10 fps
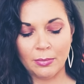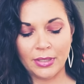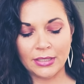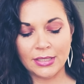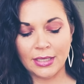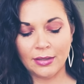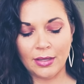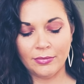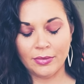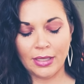Because they
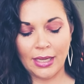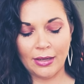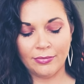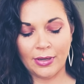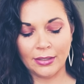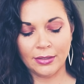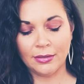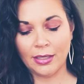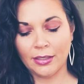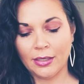have finally
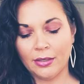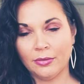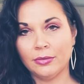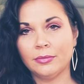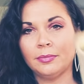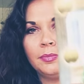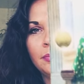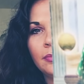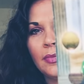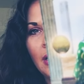let go.
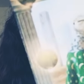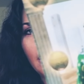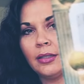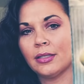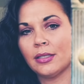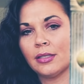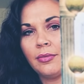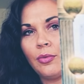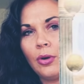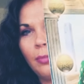This is the
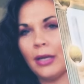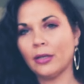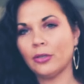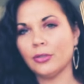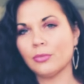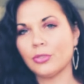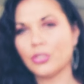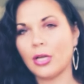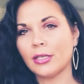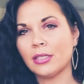Four of Pentacles,
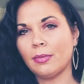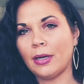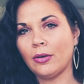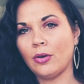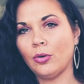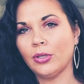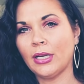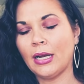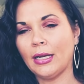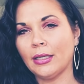which talks about
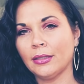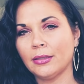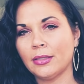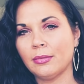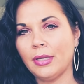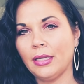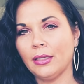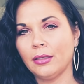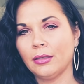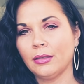holding on to
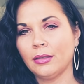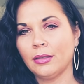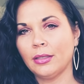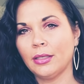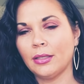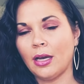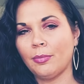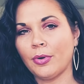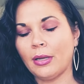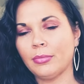me in the
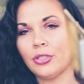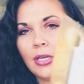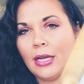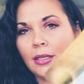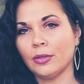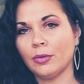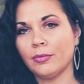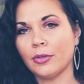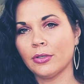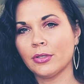upright, but you got it in the
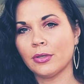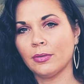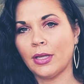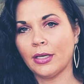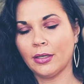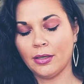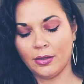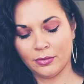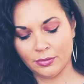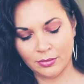reverse, so letting
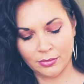go.